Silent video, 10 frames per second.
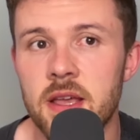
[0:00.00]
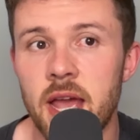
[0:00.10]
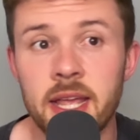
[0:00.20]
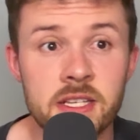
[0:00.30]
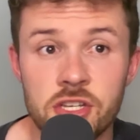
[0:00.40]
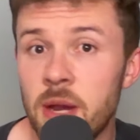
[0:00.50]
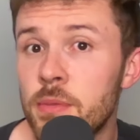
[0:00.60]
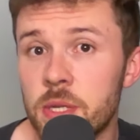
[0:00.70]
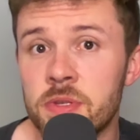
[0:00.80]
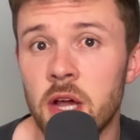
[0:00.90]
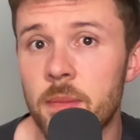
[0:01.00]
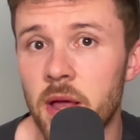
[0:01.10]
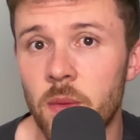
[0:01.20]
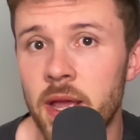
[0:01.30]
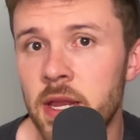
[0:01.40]
Against a championship side, by
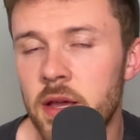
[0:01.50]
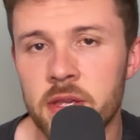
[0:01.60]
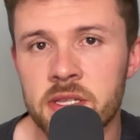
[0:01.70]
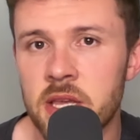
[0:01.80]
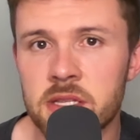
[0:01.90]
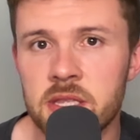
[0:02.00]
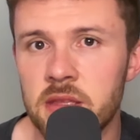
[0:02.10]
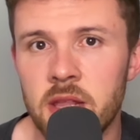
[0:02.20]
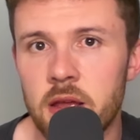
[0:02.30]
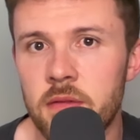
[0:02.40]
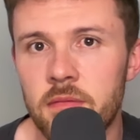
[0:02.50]
the way, you know, that's you know,